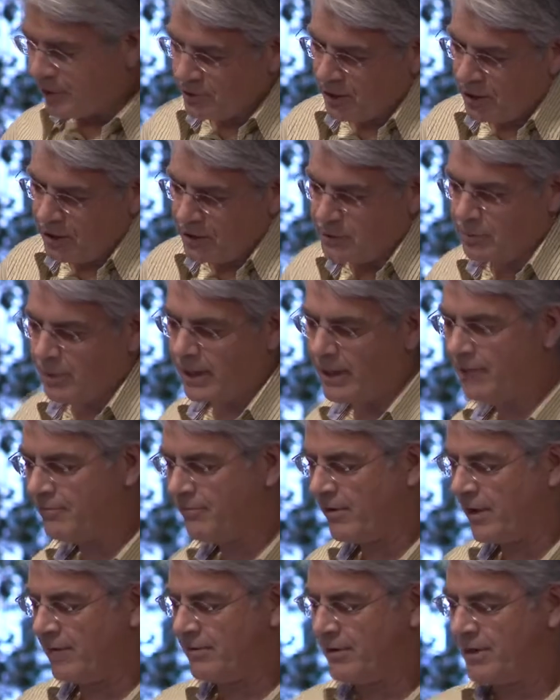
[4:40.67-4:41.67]
at
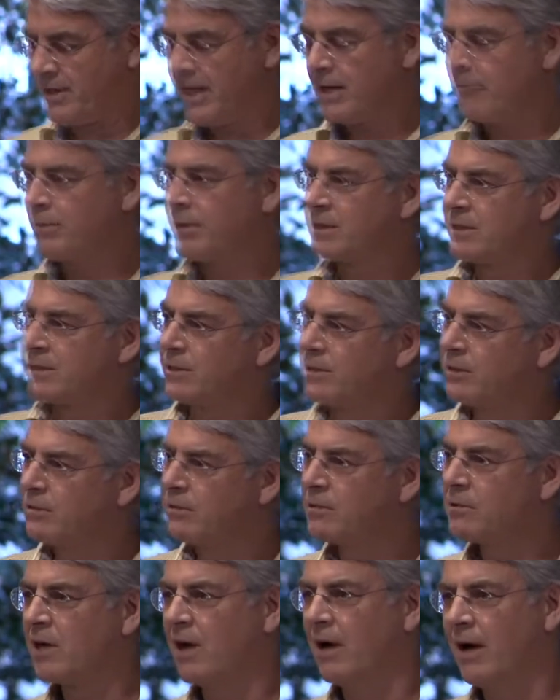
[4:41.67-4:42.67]
$1.25 a day, we're
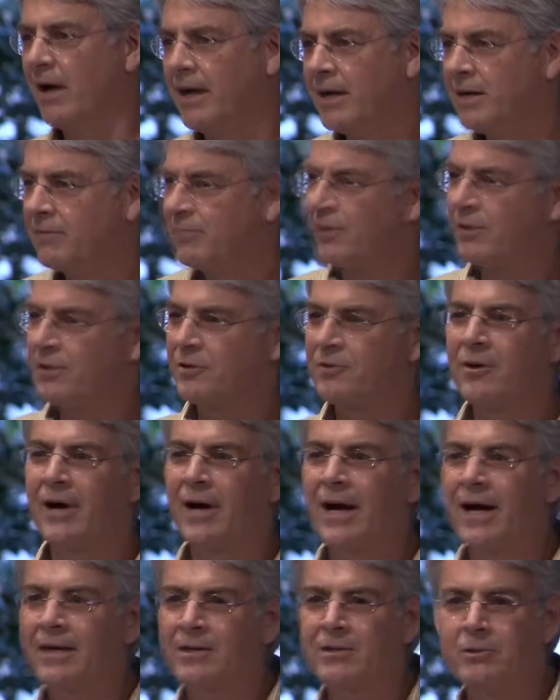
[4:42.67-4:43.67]
still kind of on
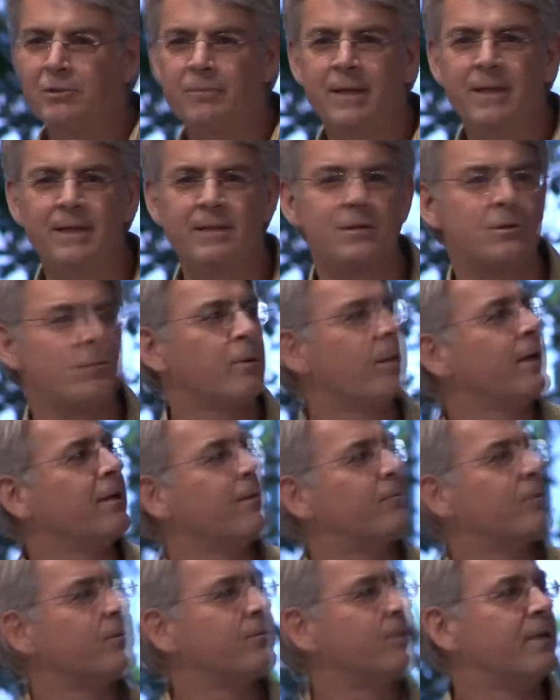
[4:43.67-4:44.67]
track to meet the
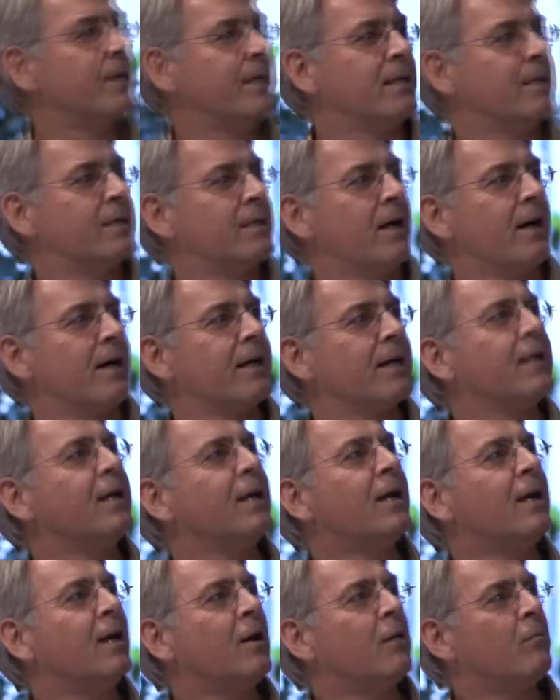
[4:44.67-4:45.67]
2015 target,
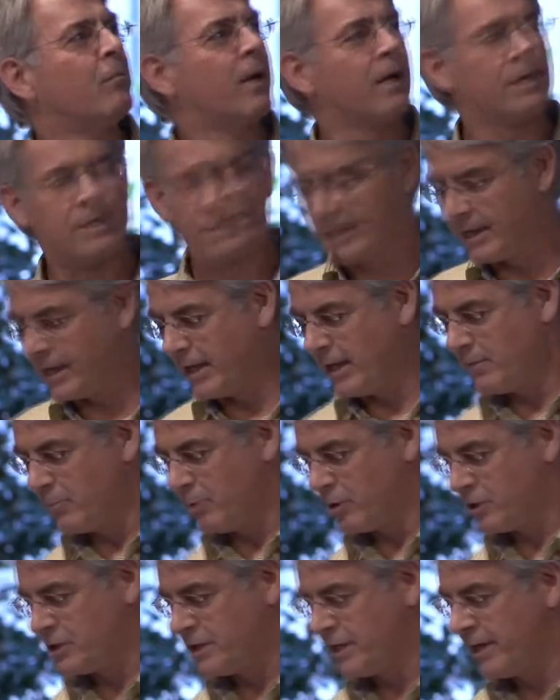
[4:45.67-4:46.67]
but at any
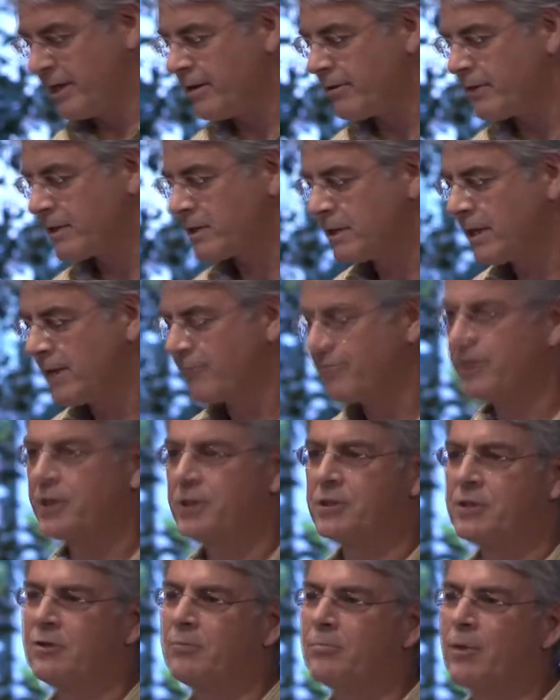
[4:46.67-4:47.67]
more generous
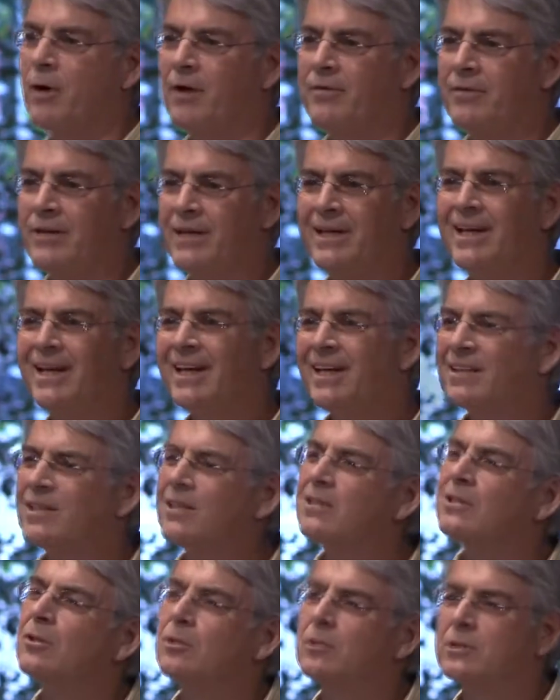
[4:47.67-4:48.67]
definition of poverty, it
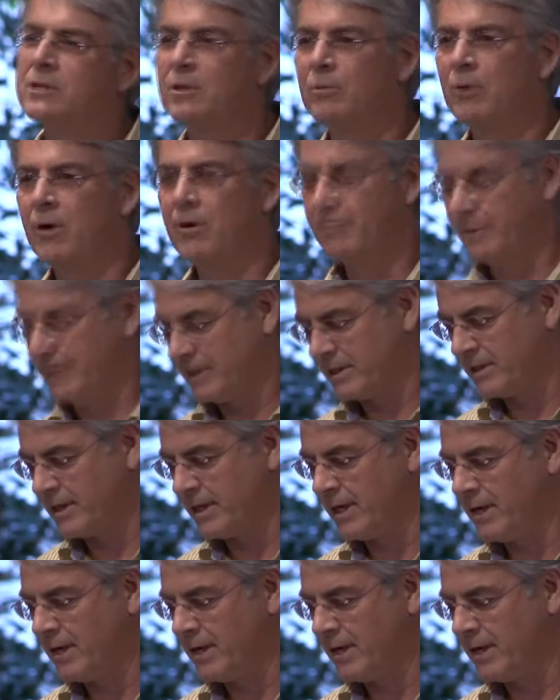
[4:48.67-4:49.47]
doesn't look so obvious